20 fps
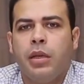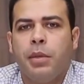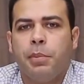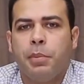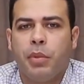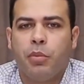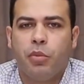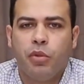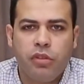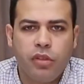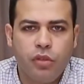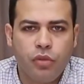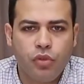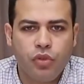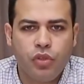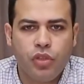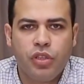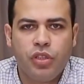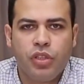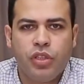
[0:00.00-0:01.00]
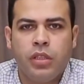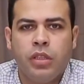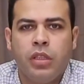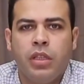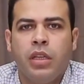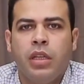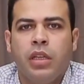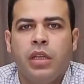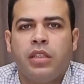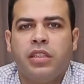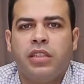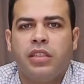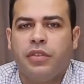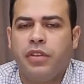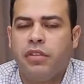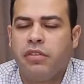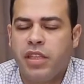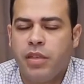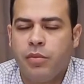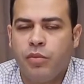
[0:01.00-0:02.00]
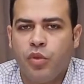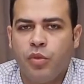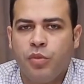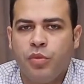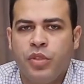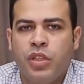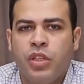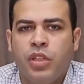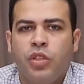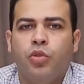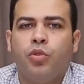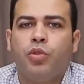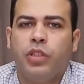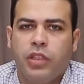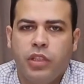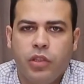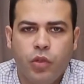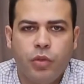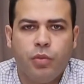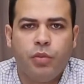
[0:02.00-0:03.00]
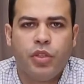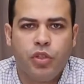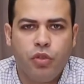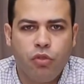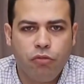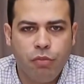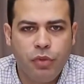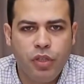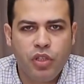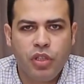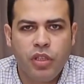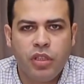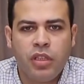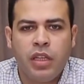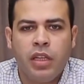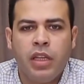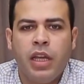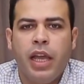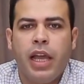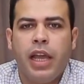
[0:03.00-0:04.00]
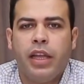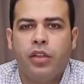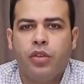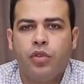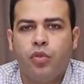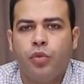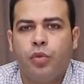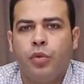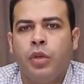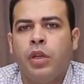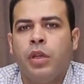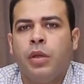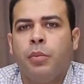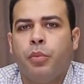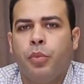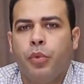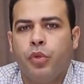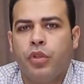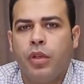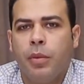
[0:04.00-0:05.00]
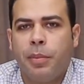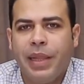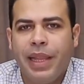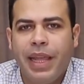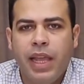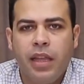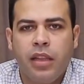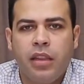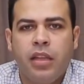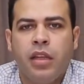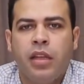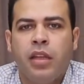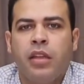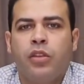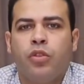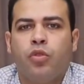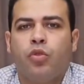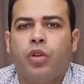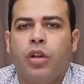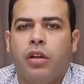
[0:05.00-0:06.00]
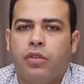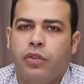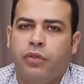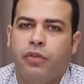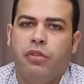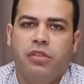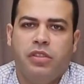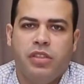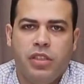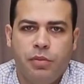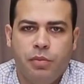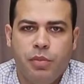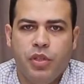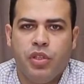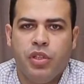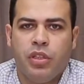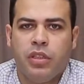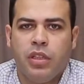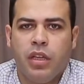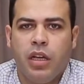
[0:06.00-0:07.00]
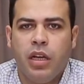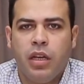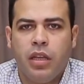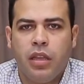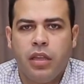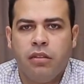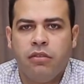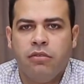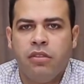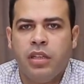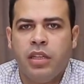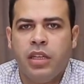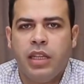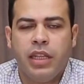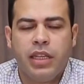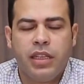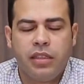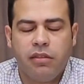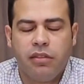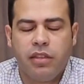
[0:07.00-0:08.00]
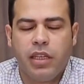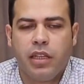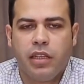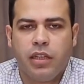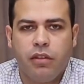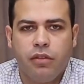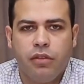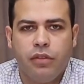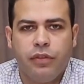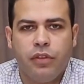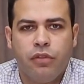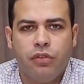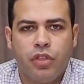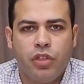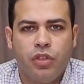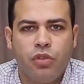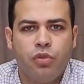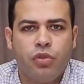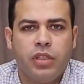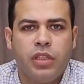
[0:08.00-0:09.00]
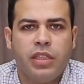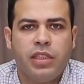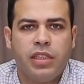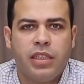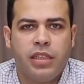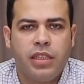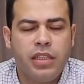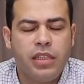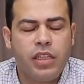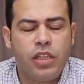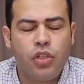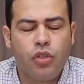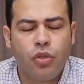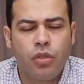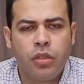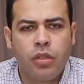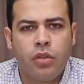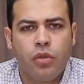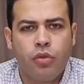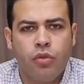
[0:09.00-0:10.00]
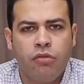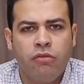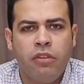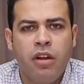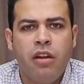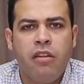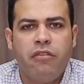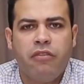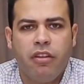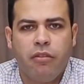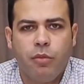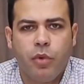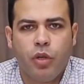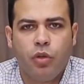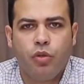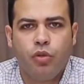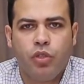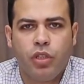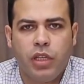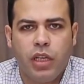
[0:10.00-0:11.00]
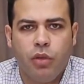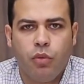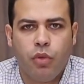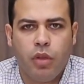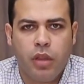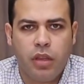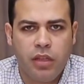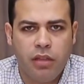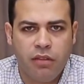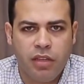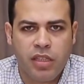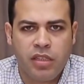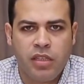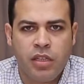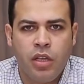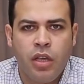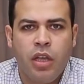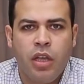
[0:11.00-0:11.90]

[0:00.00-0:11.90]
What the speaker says: pulmonary congestion, severe symptoms, you need to admit your patient and to put a plan to cardiovert this patient, either electrical cardioversion using the DC shock or pharmacological with drugs.